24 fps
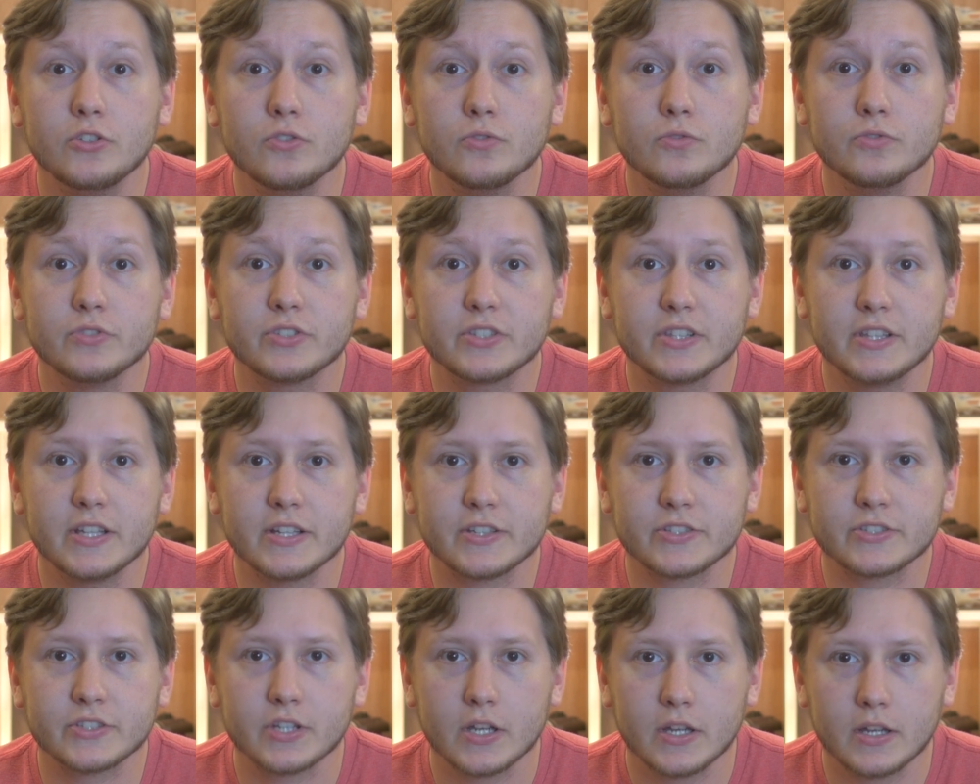use
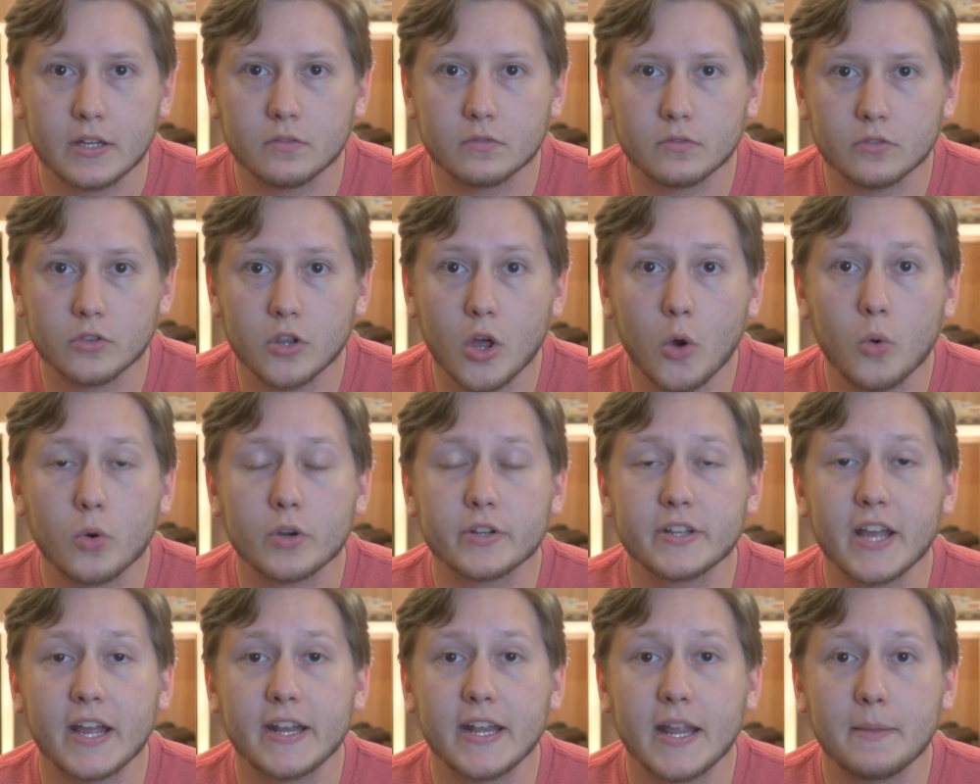this lower
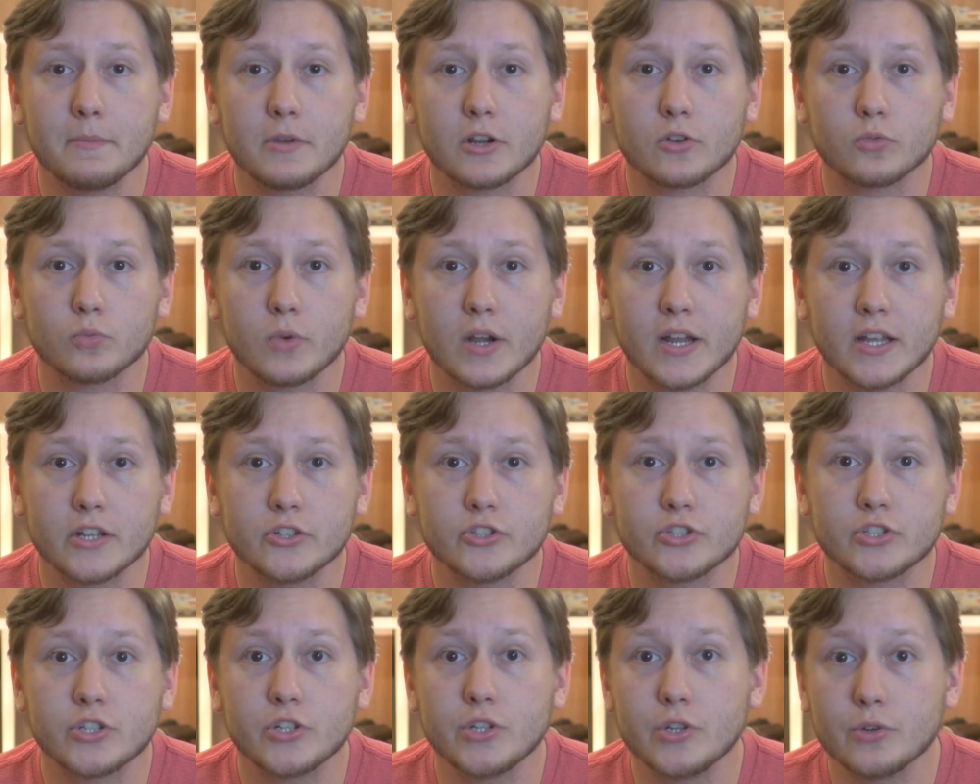dynamic
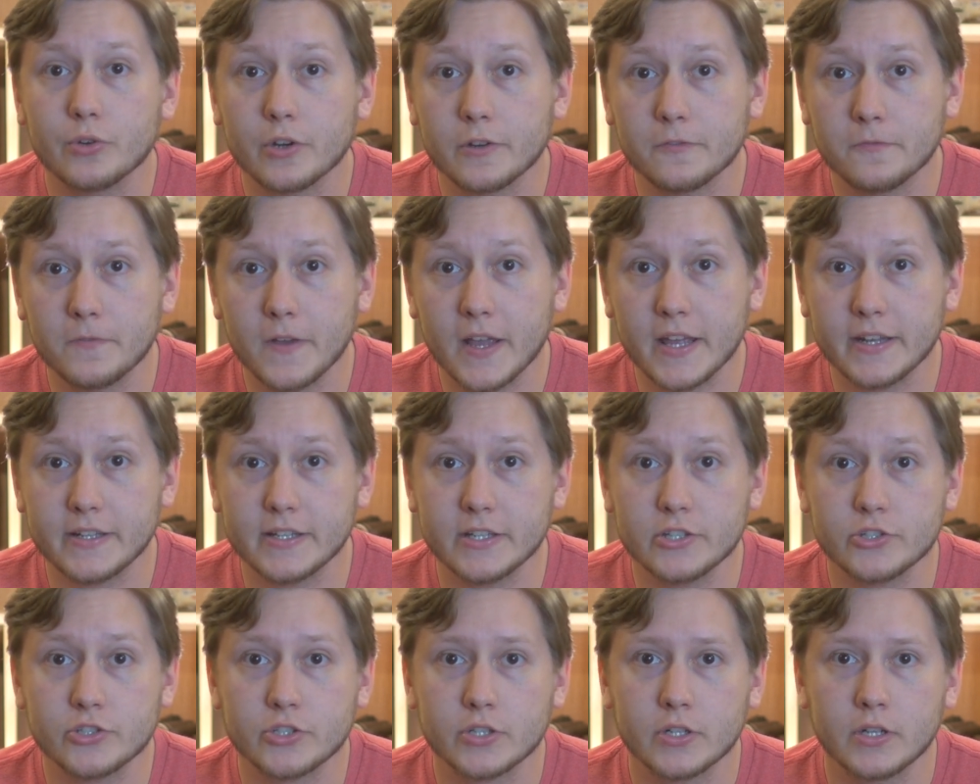range to your
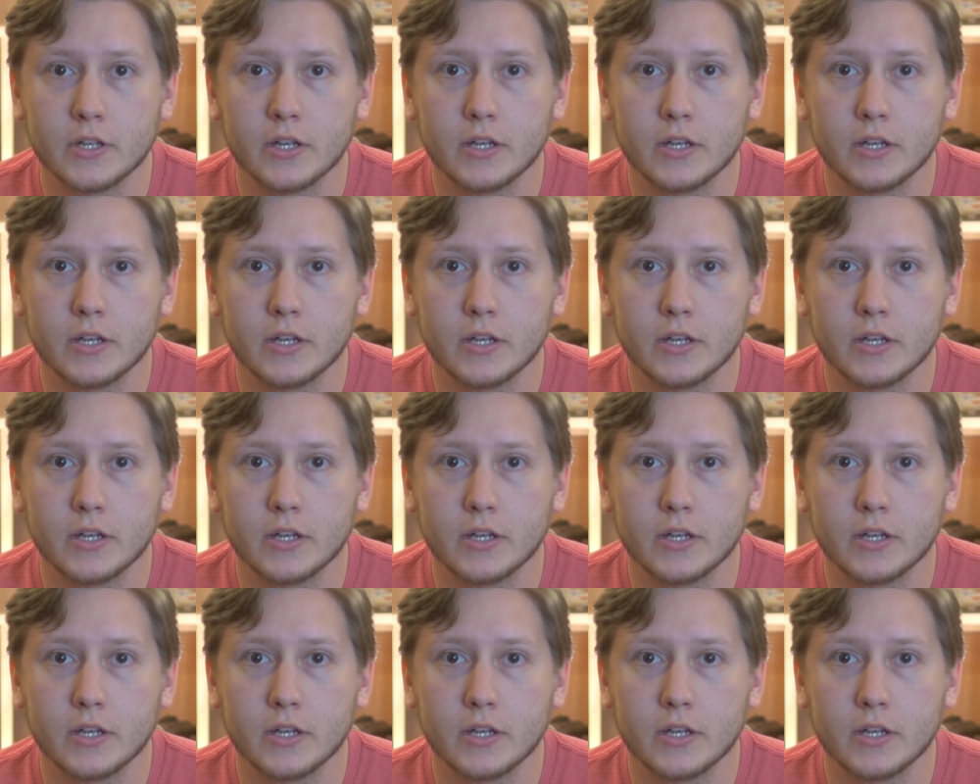advantage.